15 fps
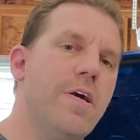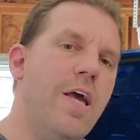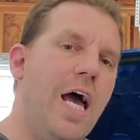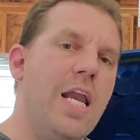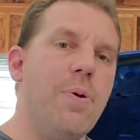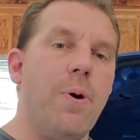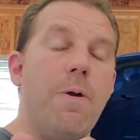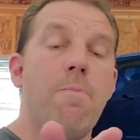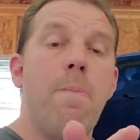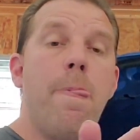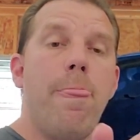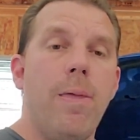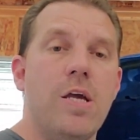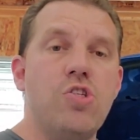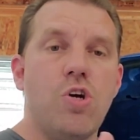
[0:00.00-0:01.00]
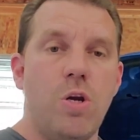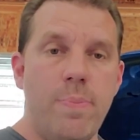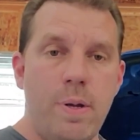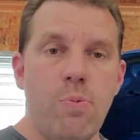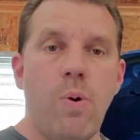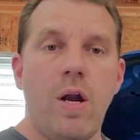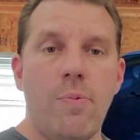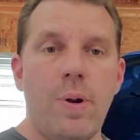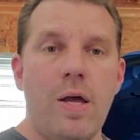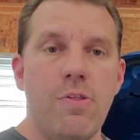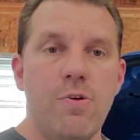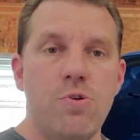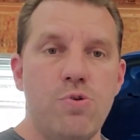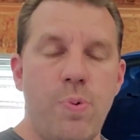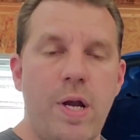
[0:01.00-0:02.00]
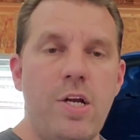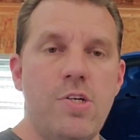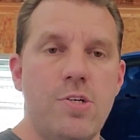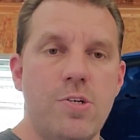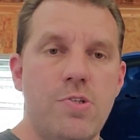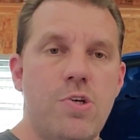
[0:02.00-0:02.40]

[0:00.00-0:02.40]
Anyway, it's going to be right around those ranges.